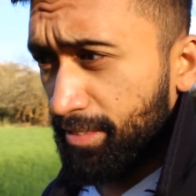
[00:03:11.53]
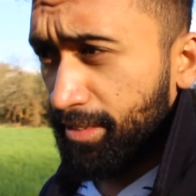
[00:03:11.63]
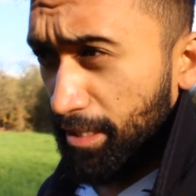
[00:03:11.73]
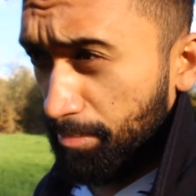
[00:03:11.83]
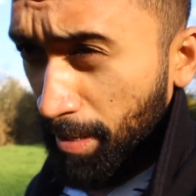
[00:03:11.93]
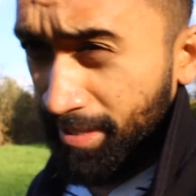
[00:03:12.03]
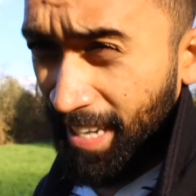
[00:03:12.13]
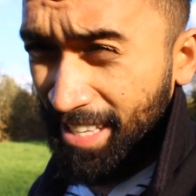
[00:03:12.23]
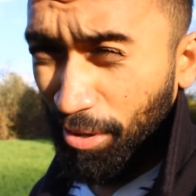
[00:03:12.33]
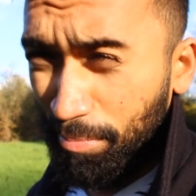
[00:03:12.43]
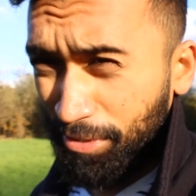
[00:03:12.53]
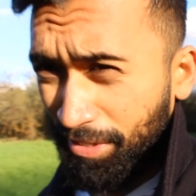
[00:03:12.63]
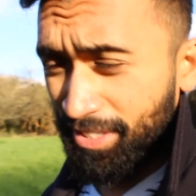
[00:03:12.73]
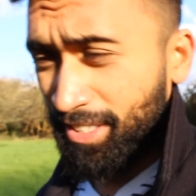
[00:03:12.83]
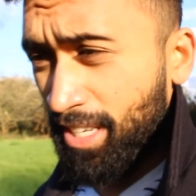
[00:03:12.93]
this person has
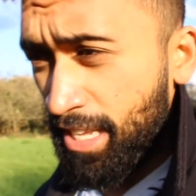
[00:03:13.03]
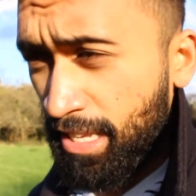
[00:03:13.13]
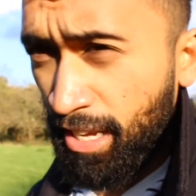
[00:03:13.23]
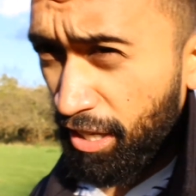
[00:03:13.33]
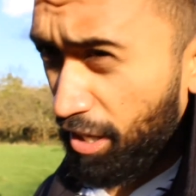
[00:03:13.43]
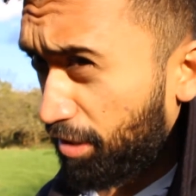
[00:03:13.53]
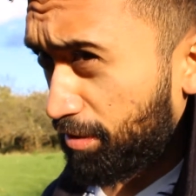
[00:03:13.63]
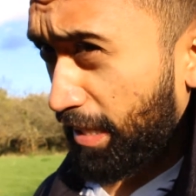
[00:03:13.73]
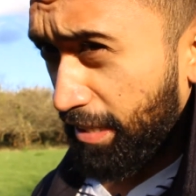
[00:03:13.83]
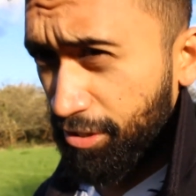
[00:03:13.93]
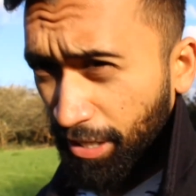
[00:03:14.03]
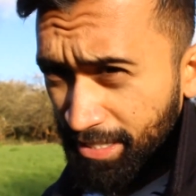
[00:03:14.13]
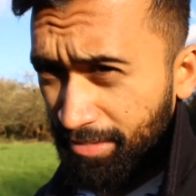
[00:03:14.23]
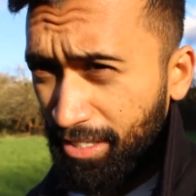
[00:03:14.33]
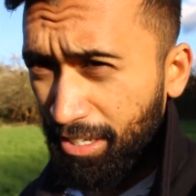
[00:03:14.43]
options. A girl, like an
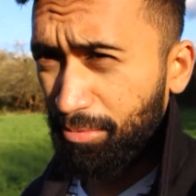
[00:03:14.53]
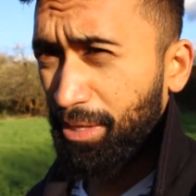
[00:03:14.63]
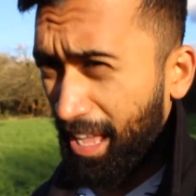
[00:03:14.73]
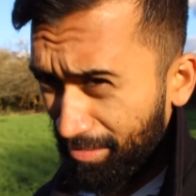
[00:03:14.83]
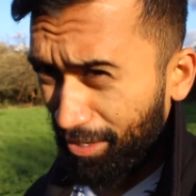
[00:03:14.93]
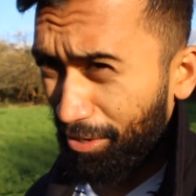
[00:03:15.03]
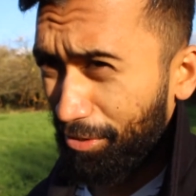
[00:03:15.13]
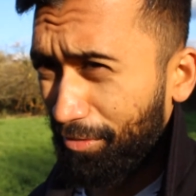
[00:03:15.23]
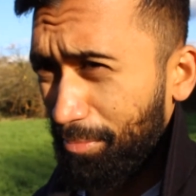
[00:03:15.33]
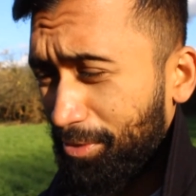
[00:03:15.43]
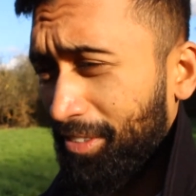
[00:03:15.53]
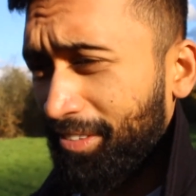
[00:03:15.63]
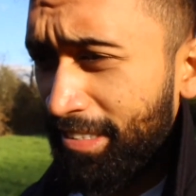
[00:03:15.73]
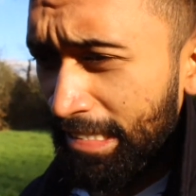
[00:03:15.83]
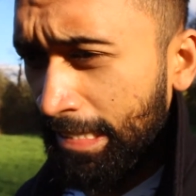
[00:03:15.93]
attractive girl, will have a lot of options,